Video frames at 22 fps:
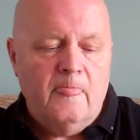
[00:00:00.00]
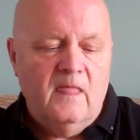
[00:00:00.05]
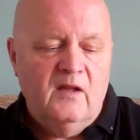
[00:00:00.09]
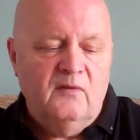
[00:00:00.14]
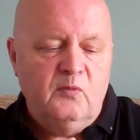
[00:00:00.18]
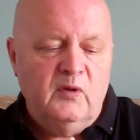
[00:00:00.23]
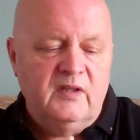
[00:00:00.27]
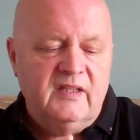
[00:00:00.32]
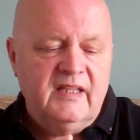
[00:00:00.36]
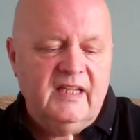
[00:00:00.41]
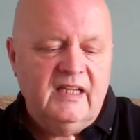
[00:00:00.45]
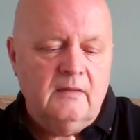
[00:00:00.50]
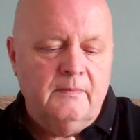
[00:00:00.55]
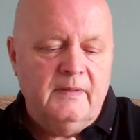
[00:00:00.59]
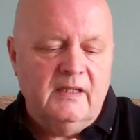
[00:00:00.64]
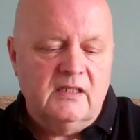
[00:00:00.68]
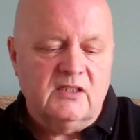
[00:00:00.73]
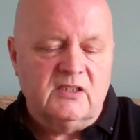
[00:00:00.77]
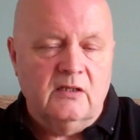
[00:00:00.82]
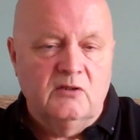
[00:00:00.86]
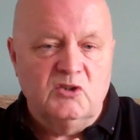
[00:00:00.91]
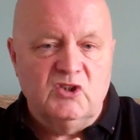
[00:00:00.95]
if we think
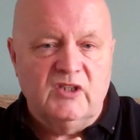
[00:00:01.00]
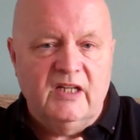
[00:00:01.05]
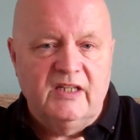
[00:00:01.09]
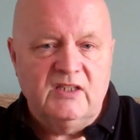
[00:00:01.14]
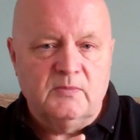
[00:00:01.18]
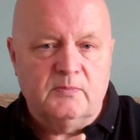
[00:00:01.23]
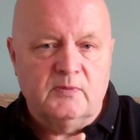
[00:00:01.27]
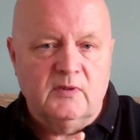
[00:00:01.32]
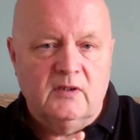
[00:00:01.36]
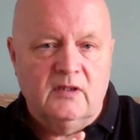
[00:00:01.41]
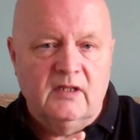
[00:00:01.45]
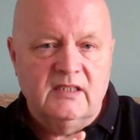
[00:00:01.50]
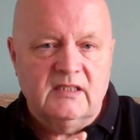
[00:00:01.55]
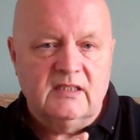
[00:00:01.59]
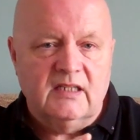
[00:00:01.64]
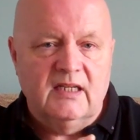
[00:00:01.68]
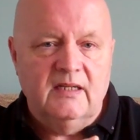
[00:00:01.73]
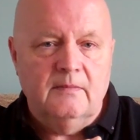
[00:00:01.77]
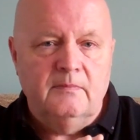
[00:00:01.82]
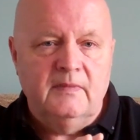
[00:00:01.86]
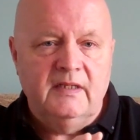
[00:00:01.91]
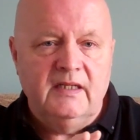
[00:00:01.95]
about social enterprise,
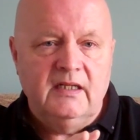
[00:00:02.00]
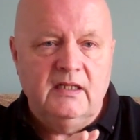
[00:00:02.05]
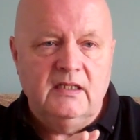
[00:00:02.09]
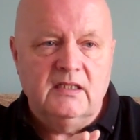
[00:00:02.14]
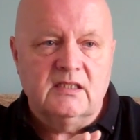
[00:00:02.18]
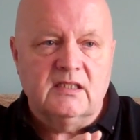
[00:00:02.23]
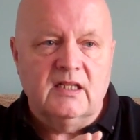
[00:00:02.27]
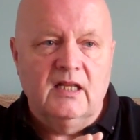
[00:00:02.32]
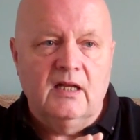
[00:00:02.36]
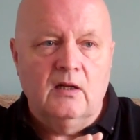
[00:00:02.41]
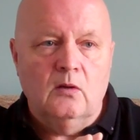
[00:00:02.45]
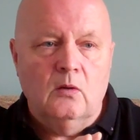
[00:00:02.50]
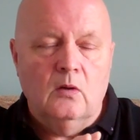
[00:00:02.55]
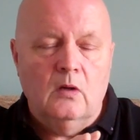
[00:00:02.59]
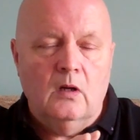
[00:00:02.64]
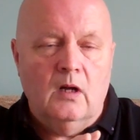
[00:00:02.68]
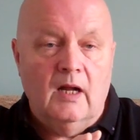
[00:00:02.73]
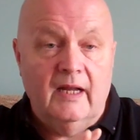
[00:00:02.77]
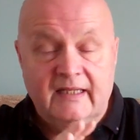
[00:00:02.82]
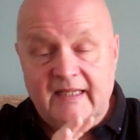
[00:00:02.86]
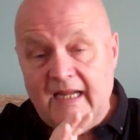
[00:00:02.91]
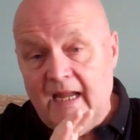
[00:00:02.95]
it means that
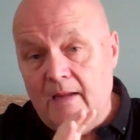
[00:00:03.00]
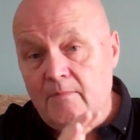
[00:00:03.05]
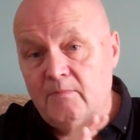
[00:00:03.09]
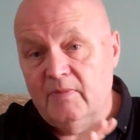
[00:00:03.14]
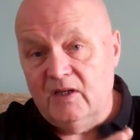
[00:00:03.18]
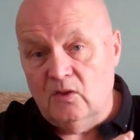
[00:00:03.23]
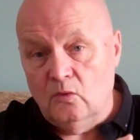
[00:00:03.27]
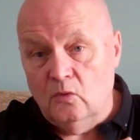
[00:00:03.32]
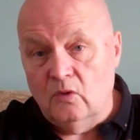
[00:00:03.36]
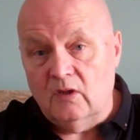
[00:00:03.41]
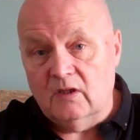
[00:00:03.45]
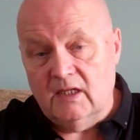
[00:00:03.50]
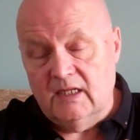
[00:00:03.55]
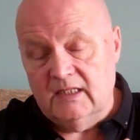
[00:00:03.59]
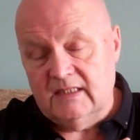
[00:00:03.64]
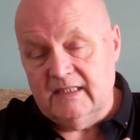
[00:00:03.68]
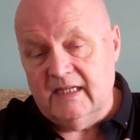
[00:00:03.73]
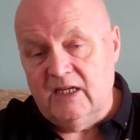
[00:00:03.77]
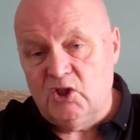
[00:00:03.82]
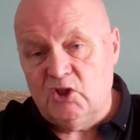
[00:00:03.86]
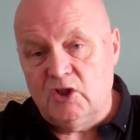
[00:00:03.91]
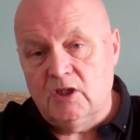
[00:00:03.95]
I can be an
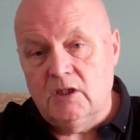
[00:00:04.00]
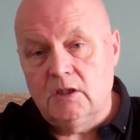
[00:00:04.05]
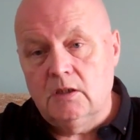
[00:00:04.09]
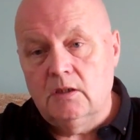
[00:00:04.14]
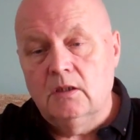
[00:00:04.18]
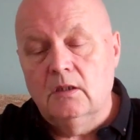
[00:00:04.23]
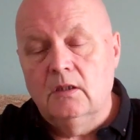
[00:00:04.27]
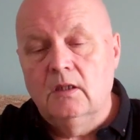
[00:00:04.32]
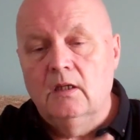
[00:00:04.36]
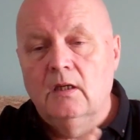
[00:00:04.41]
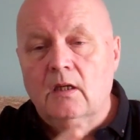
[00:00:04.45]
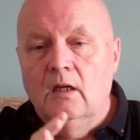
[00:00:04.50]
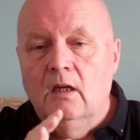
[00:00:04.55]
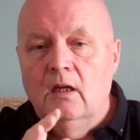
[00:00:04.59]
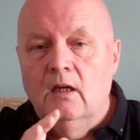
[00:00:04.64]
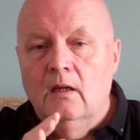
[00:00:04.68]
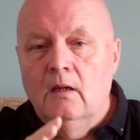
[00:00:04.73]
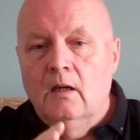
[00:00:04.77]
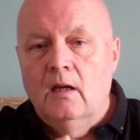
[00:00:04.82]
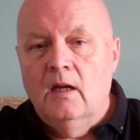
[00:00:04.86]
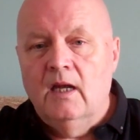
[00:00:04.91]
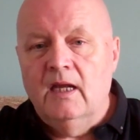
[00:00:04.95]
organisation.
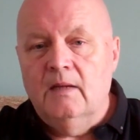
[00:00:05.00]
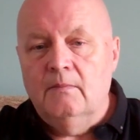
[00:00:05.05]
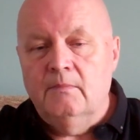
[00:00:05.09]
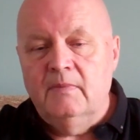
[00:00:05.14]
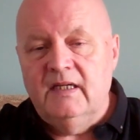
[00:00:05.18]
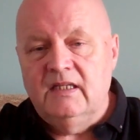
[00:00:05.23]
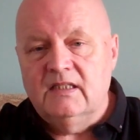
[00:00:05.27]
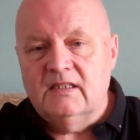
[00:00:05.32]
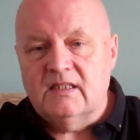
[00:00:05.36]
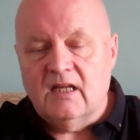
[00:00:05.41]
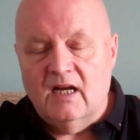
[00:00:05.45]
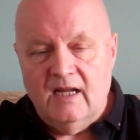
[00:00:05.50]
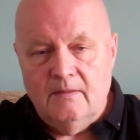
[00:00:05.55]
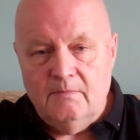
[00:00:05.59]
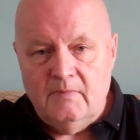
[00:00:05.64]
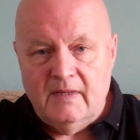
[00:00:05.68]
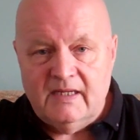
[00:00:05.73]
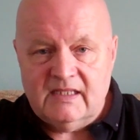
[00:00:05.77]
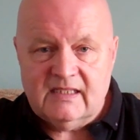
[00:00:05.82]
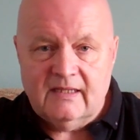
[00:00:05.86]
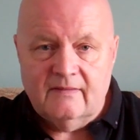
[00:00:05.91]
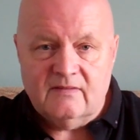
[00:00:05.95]
It means that I
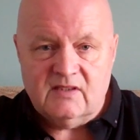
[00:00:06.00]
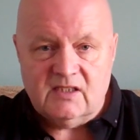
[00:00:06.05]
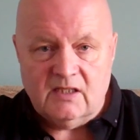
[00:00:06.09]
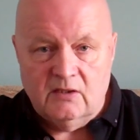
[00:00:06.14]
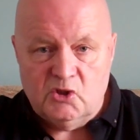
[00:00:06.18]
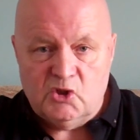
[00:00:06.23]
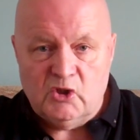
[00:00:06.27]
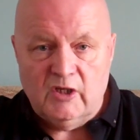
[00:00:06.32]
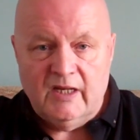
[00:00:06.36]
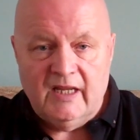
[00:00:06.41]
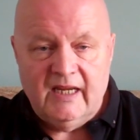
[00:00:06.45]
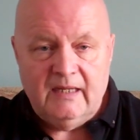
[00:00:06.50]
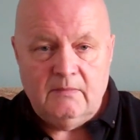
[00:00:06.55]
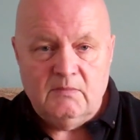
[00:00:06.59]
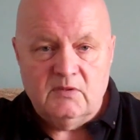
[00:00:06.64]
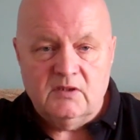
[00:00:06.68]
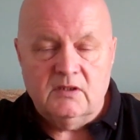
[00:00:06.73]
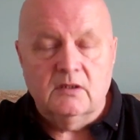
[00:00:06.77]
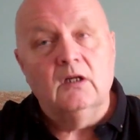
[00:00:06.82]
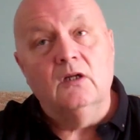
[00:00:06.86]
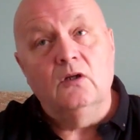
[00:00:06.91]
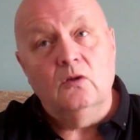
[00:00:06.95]
must have social
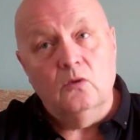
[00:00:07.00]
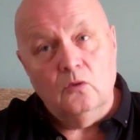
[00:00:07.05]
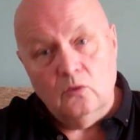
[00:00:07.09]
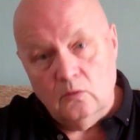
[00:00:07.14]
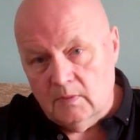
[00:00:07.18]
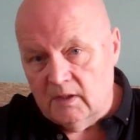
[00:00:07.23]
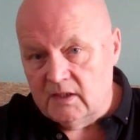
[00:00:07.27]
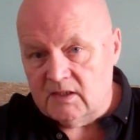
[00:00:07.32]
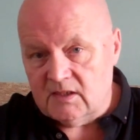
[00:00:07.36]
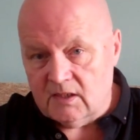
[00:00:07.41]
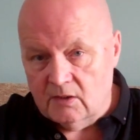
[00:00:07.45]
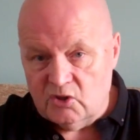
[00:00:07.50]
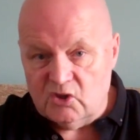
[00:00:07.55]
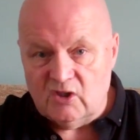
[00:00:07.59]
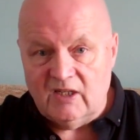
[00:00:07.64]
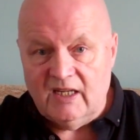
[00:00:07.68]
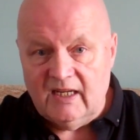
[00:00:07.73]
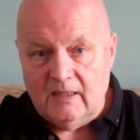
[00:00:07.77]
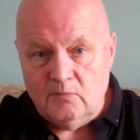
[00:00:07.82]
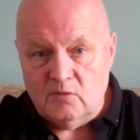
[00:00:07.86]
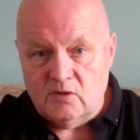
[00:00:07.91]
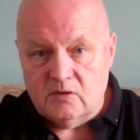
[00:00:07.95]
aims, and all my social
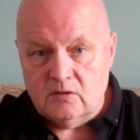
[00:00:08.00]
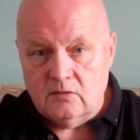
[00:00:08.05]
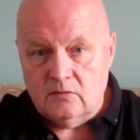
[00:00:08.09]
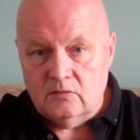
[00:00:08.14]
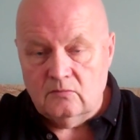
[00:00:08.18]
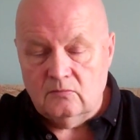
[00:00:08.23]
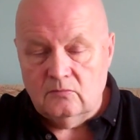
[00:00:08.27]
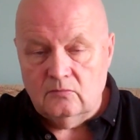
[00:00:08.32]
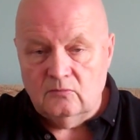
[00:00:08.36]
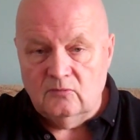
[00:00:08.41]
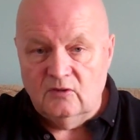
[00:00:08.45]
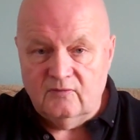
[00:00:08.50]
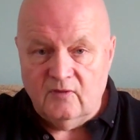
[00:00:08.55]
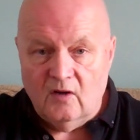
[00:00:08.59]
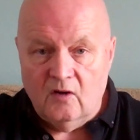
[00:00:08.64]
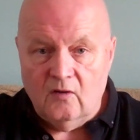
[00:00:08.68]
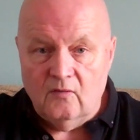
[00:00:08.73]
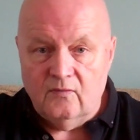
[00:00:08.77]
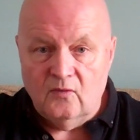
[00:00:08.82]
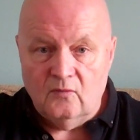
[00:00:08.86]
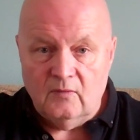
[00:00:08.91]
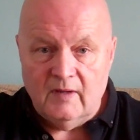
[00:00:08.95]
aims
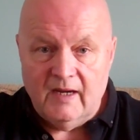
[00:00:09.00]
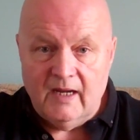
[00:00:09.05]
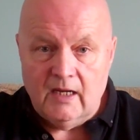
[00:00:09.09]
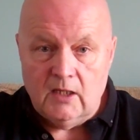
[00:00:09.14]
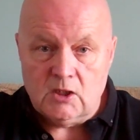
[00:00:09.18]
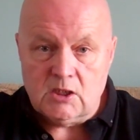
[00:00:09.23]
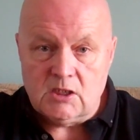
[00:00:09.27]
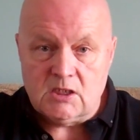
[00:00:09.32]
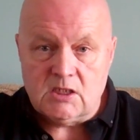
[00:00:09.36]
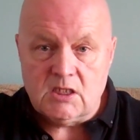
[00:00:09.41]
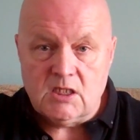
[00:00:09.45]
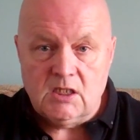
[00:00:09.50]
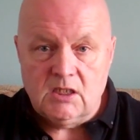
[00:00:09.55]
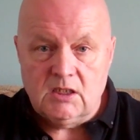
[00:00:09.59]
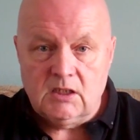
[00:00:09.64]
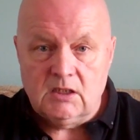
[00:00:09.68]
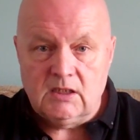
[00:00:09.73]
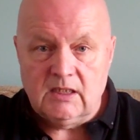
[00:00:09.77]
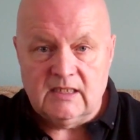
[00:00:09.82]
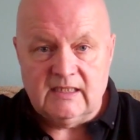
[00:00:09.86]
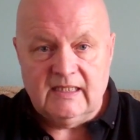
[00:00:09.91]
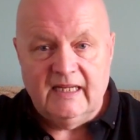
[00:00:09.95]
revolve around
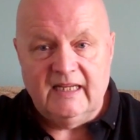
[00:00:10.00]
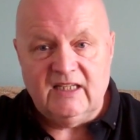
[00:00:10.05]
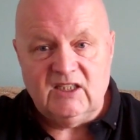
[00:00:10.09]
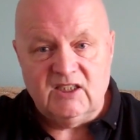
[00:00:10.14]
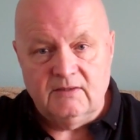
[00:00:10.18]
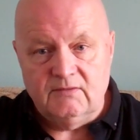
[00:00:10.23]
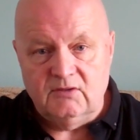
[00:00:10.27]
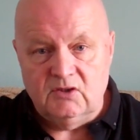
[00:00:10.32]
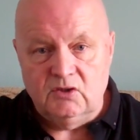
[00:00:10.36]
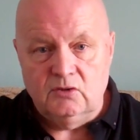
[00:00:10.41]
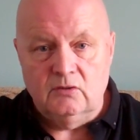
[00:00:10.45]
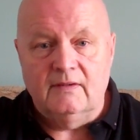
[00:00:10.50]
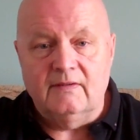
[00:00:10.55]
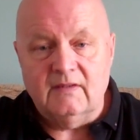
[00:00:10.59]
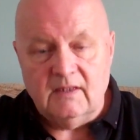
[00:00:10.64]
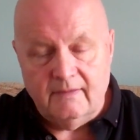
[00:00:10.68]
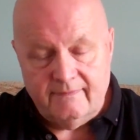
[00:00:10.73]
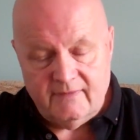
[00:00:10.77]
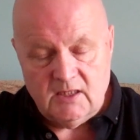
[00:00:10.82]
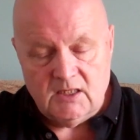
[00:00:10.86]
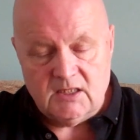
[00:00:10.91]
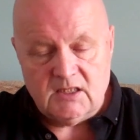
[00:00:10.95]
dyslexia and
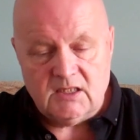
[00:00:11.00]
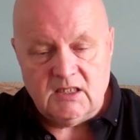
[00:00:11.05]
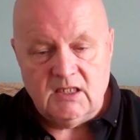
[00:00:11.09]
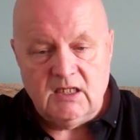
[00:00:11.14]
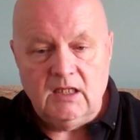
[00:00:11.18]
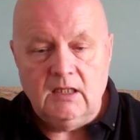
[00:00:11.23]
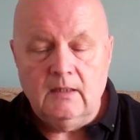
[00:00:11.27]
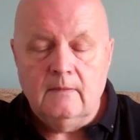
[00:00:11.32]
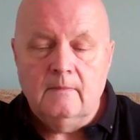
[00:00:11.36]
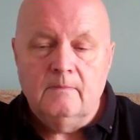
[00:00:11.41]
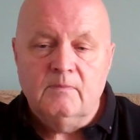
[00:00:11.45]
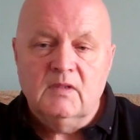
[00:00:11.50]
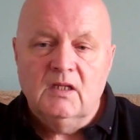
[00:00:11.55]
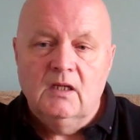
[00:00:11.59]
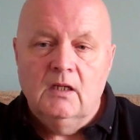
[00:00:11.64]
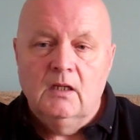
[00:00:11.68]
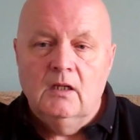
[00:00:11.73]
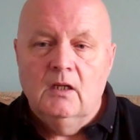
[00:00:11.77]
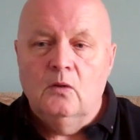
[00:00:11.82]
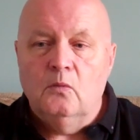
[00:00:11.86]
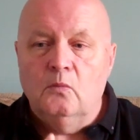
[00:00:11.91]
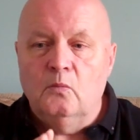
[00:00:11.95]
neurodiversity.
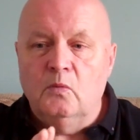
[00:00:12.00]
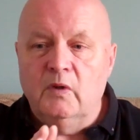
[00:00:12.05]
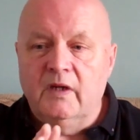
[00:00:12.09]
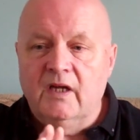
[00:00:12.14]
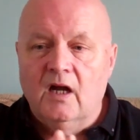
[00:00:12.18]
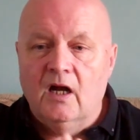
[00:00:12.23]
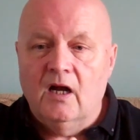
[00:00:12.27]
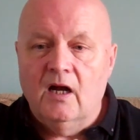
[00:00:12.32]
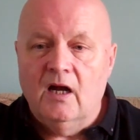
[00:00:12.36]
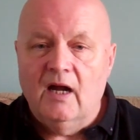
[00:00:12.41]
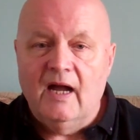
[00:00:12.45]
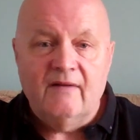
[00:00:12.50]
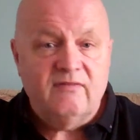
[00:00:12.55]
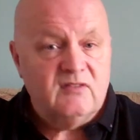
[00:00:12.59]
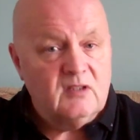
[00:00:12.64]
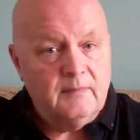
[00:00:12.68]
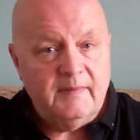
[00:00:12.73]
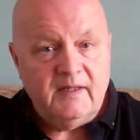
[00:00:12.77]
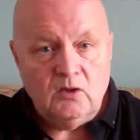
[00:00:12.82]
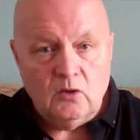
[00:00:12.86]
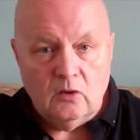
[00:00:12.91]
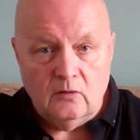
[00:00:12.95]
We have to
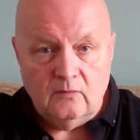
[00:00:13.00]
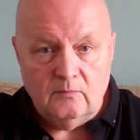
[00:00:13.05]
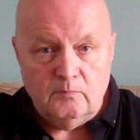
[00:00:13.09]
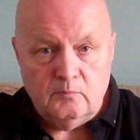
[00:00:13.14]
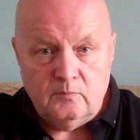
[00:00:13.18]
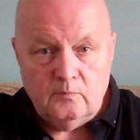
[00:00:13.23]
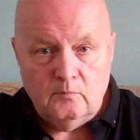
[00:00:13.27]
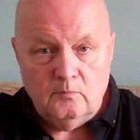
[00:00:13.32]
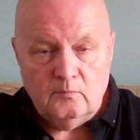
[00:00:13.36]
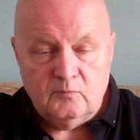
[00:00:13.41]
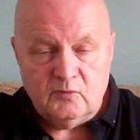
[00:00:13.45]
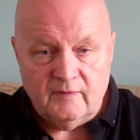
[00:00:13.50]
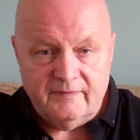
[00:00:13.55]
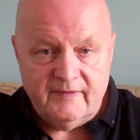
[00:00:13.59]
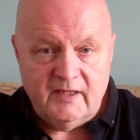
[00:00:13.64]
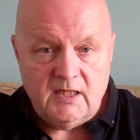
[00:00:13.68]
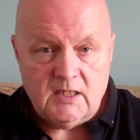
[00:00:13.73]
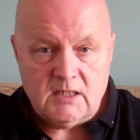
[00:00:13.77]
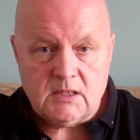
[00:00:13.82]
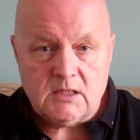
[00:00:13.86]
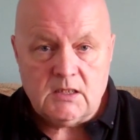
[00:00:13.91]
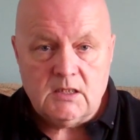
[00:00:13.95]
be
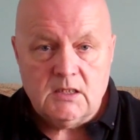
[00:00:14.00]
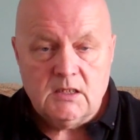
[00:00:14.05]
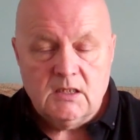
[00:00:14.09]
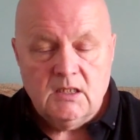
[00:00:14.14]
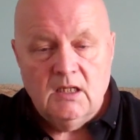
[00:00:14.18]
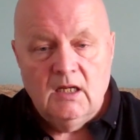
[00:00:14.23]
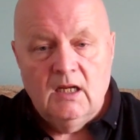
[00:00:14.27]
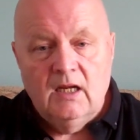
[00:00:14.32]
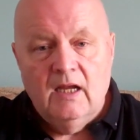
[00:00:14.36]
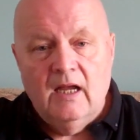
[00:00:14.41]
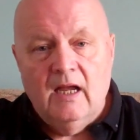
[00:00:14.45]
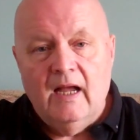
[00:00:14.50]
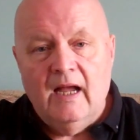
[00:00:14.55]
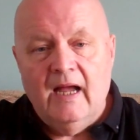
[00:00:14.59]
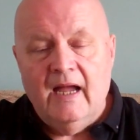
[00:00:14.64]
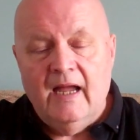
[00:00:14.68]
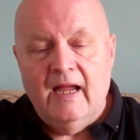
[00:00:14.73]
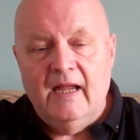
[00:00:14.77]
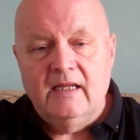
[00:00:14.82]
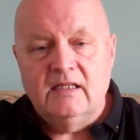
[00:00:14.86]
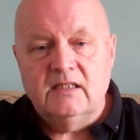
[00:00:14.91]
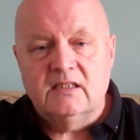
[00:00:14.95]
non-profit,
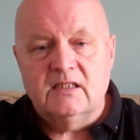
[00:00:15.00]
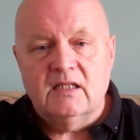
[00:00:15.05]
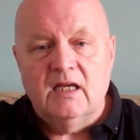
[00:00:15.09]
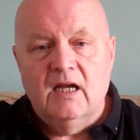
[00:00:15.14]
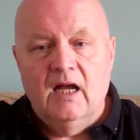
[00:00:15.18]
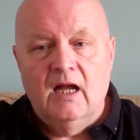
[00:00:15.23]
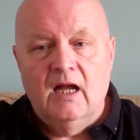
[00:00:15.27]
and